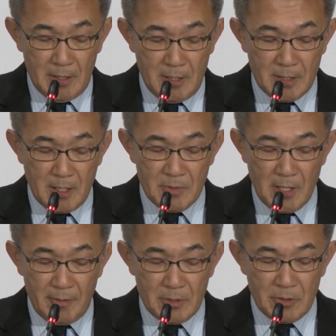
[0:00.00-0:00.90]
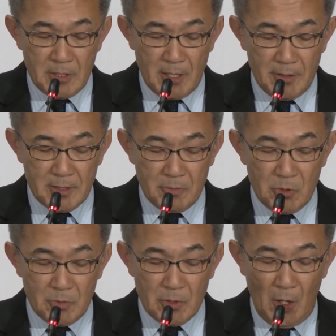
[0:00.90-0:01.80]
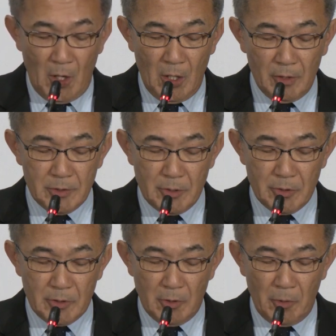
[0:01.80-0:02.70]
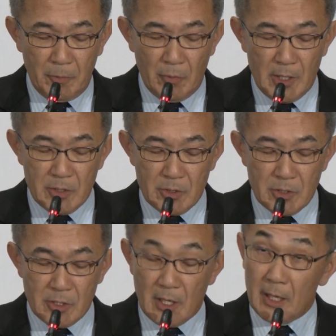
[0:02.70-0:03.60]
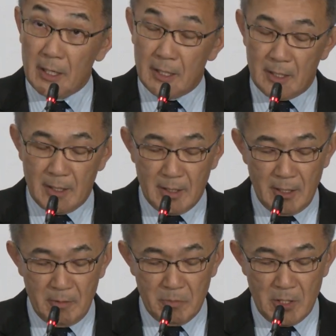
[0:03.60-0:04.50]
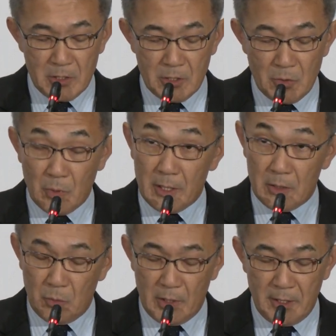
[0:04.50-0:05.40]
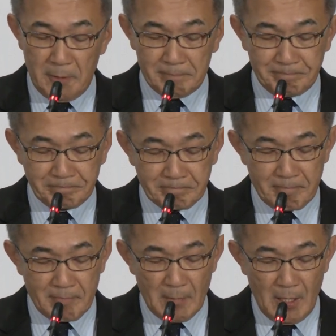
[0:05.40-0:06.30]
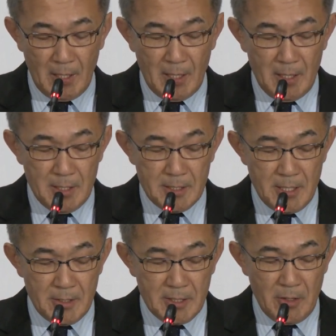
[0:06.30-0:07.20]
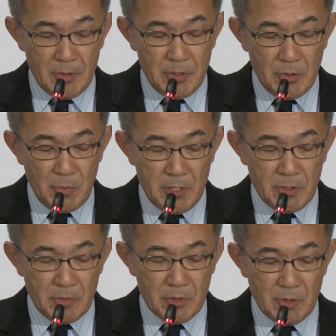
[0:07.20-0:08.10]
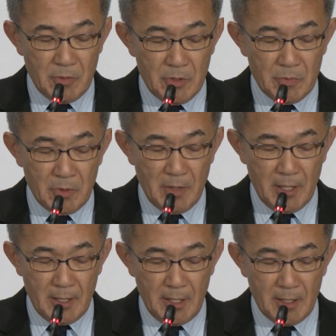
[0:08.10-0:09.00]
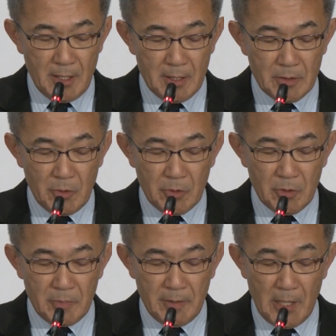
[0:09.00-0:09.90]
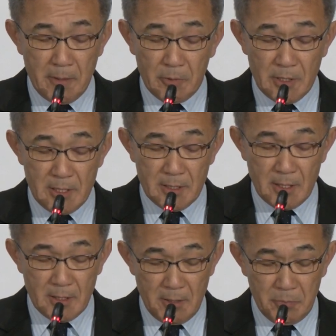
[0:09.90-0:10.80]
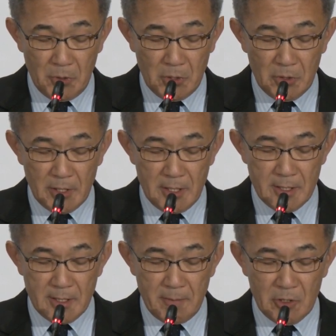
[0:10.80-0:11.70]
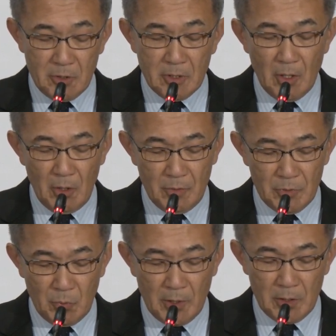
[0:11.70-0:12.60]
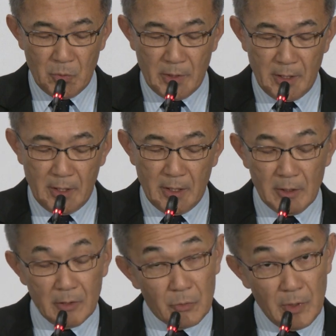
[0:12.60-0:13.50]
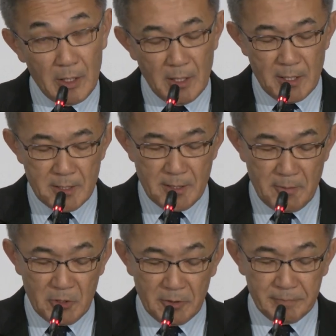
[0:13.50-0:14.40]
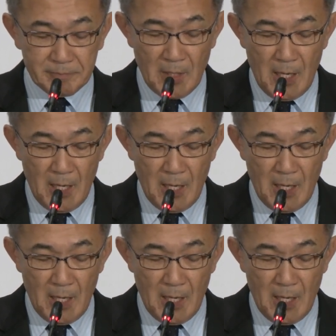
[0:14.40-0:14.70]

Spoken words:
This comes after Delta moves all Tokyo operations to Haneda in March 2020. Delta also resumes service from Haneda, Tokyo, Minneapolis, St. Paul in summer of 2023, last summer.